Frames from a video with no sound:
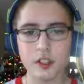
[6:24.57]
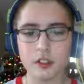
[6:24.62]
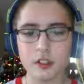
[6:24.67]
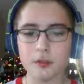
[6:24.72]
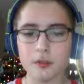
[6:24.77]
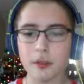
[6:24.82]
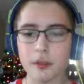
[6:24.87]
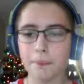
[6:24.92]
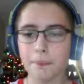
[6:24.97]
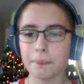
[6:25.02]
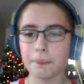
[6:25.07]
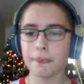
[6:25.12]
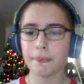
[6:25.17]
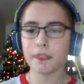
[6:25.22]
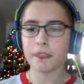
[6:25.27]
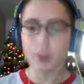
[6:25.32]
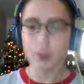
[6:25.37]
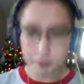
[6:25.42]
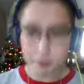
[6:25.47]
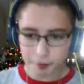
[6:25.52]
Well,
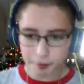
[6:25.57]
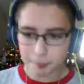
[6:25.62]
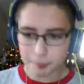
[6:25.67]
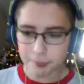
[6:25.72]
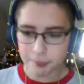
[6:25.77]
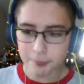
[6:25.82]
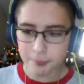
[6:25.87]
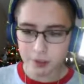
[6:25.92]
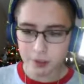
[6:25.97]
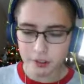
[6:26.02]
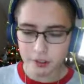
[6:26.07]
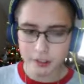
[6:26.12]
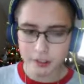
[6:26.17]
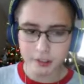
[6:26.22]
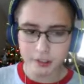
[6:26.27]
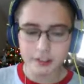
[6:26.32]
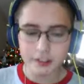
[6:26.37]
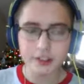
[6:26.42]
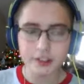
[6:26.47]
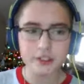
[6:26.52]
well, you
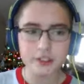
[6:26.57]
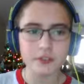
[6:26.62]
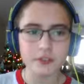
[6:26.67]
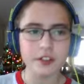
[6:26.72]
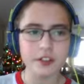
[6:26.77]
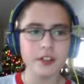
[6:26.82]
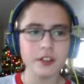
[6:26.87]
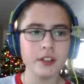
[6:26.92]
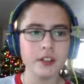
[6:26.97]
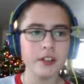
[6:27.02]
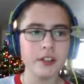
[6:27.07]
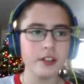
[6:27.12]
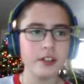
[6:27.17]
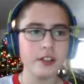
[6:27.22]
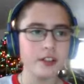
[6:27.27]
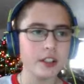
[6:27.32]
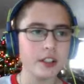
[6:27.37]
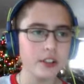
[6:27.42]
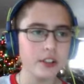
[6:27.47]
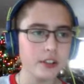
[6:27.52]
got this video. It'll
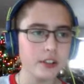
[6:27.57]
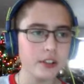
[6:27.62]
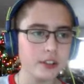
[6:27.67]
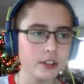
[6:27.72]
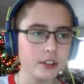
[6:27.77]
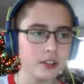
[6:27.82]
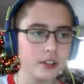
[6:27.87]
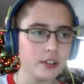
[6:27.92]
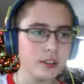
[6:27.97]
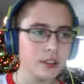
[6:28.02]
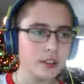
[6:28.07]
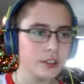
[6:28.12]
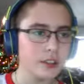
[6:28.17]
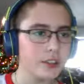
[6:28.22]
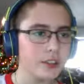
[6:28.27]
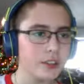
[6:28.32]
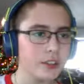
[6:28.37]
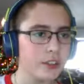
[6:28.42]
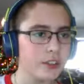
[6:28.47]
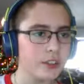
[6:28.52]
tell you
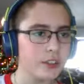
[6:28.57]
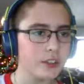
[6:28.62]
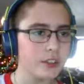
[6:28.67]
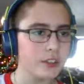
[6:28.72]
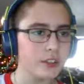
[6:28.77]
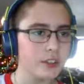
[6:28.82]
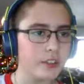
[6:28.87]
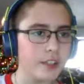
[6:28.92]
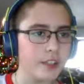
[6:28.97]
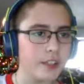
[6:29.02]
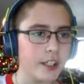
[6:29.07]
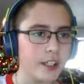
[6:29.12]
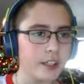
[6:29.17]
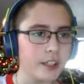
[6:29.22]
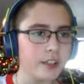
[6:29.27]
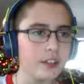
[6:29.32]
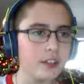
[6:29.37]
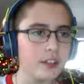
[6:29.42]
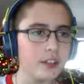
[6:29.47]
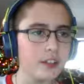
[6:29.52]
this
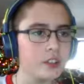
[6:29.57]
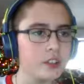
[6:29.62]
detail.